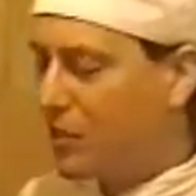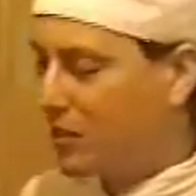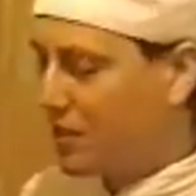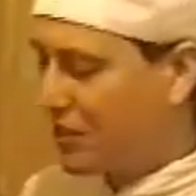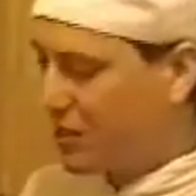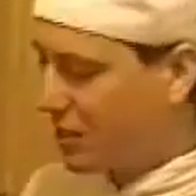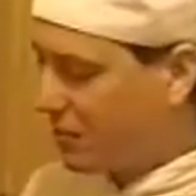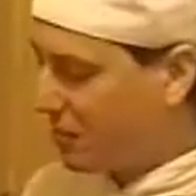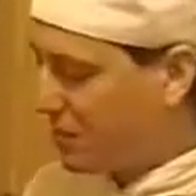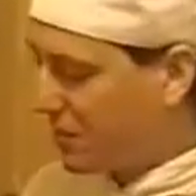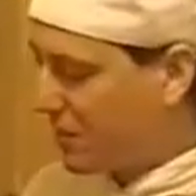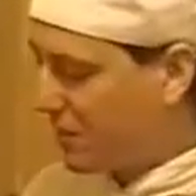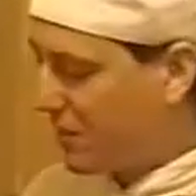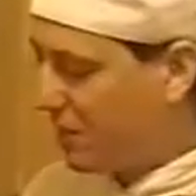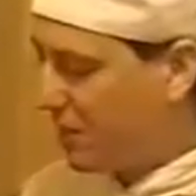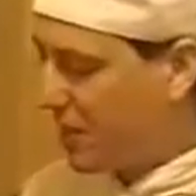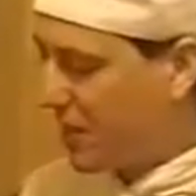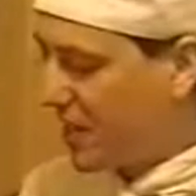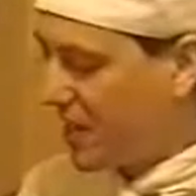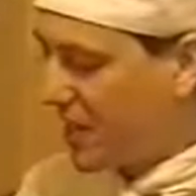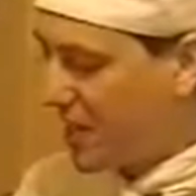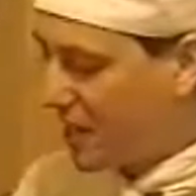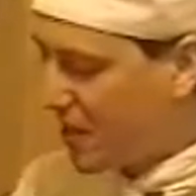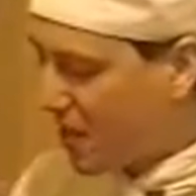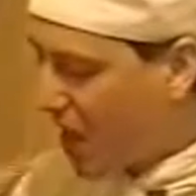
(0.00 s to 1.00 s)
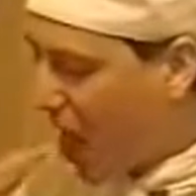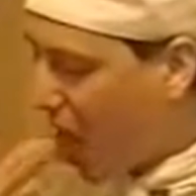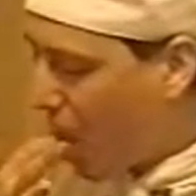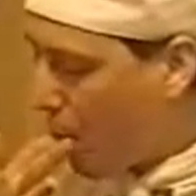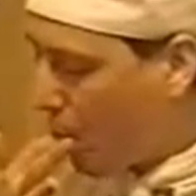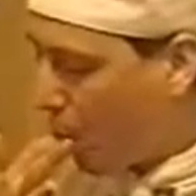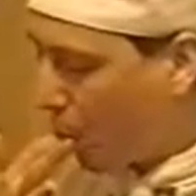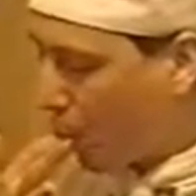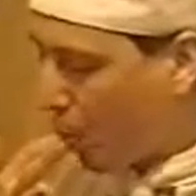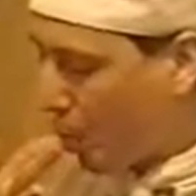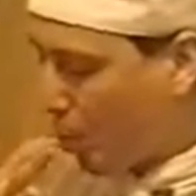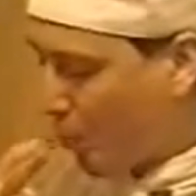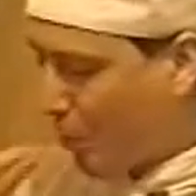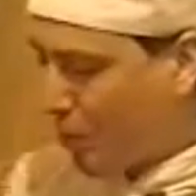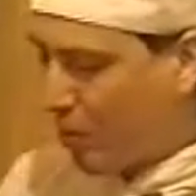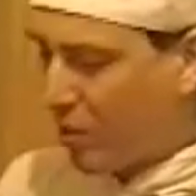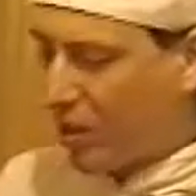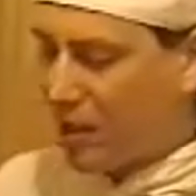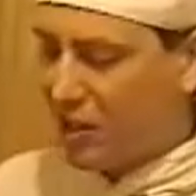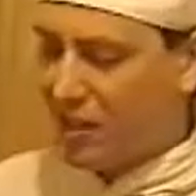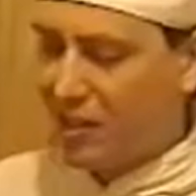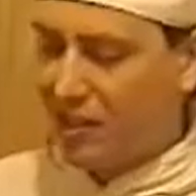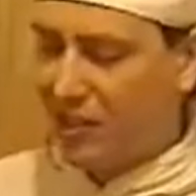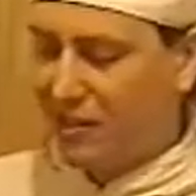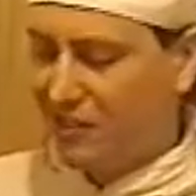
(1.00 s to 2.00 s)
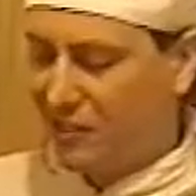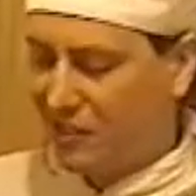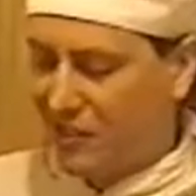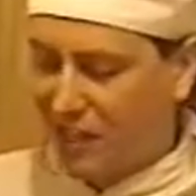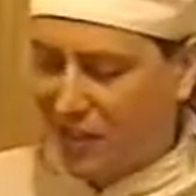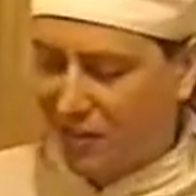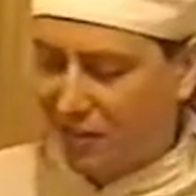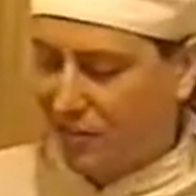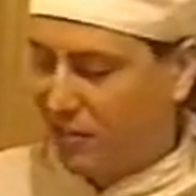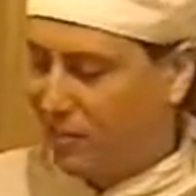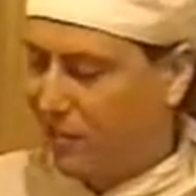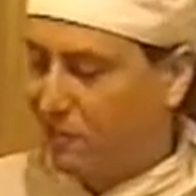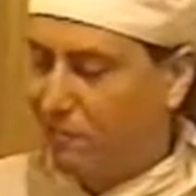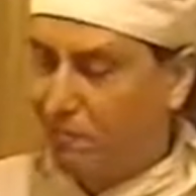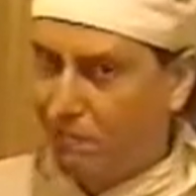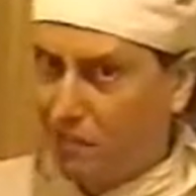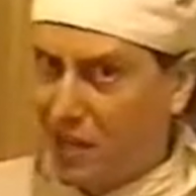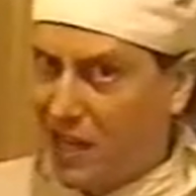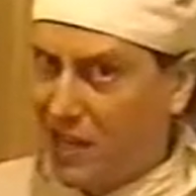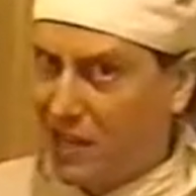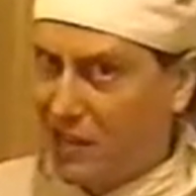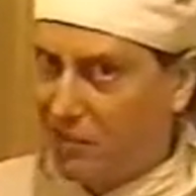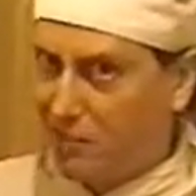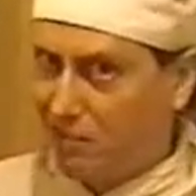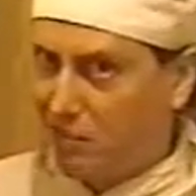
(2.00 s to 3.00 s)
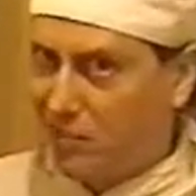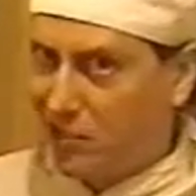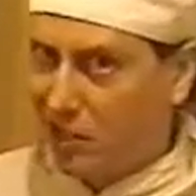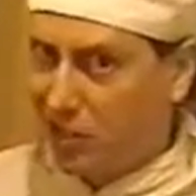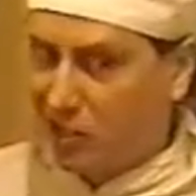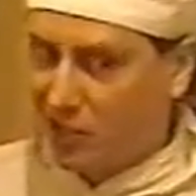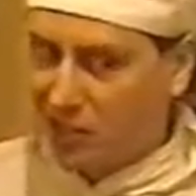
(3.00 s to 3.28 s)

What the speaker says: in because that'll just make a gigantic mess.